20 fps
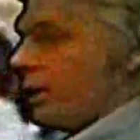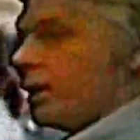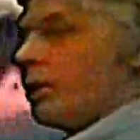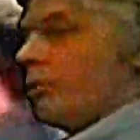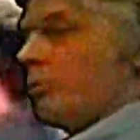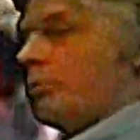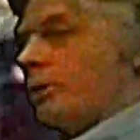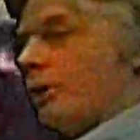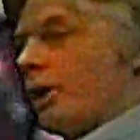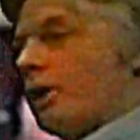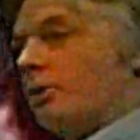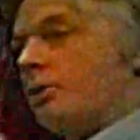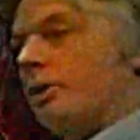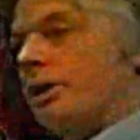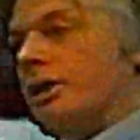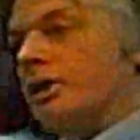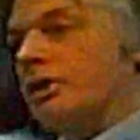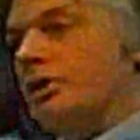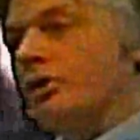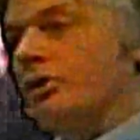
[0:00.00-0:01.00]
but
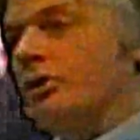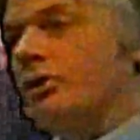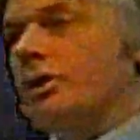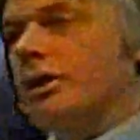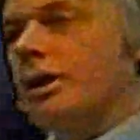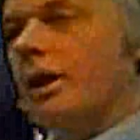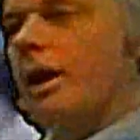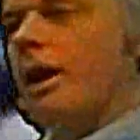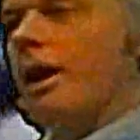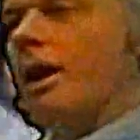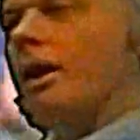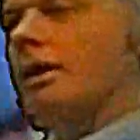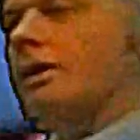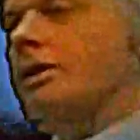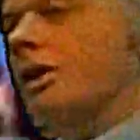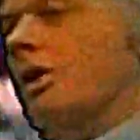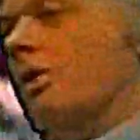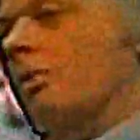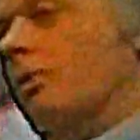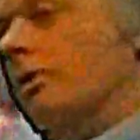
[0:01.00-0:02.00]
only your card
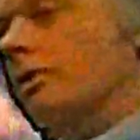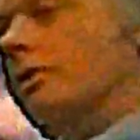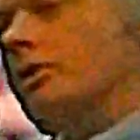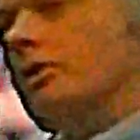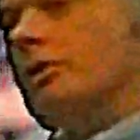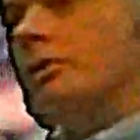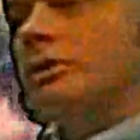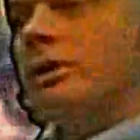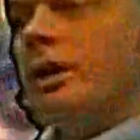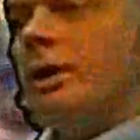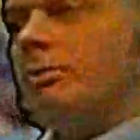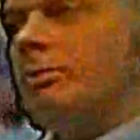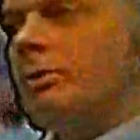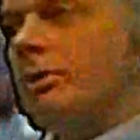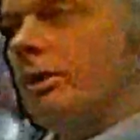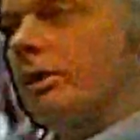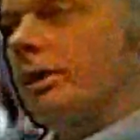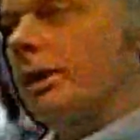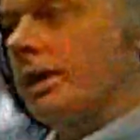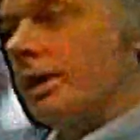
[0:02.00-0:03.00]
with your
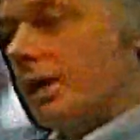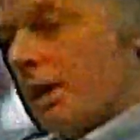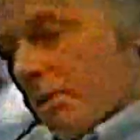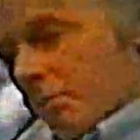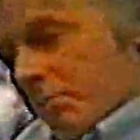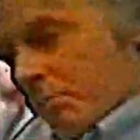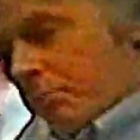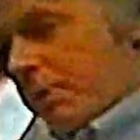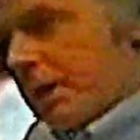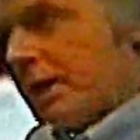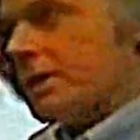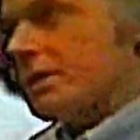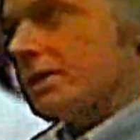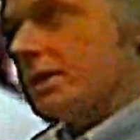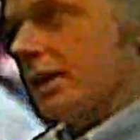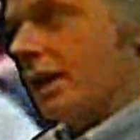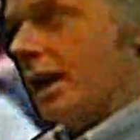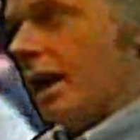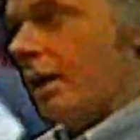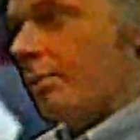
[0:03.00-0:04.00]
number on it picks
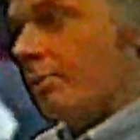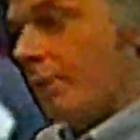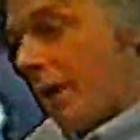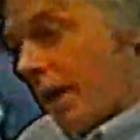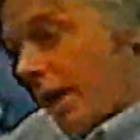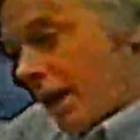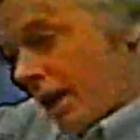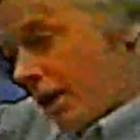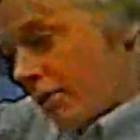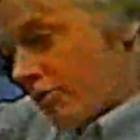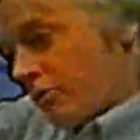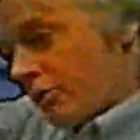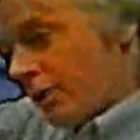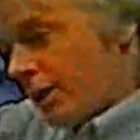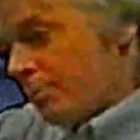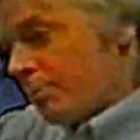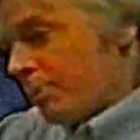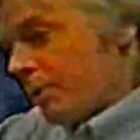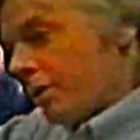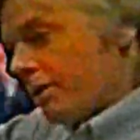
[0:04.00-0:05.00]
it up, it
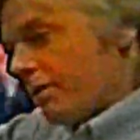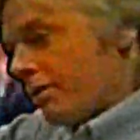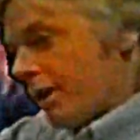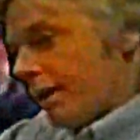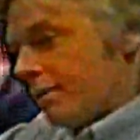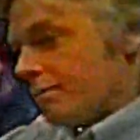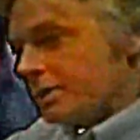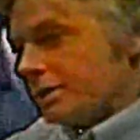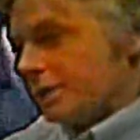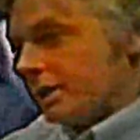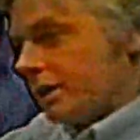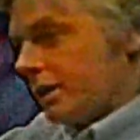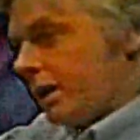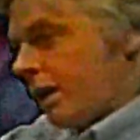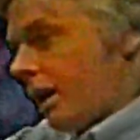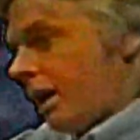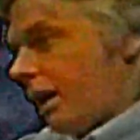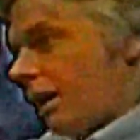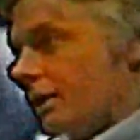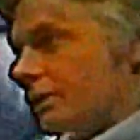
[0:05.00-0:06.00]
reprograms the
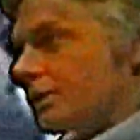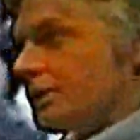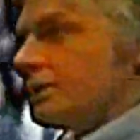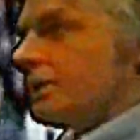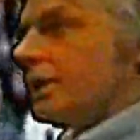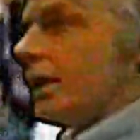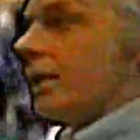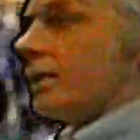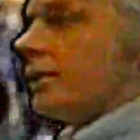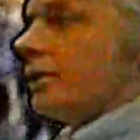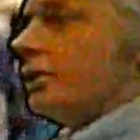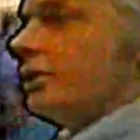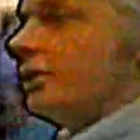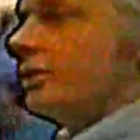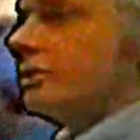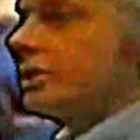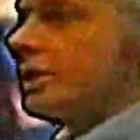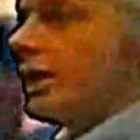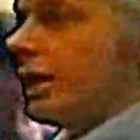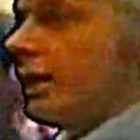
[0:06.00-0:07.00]
card to take the
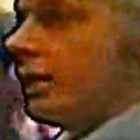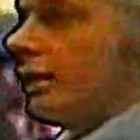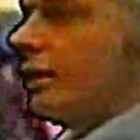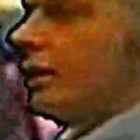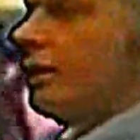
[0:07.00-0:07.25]
new channel,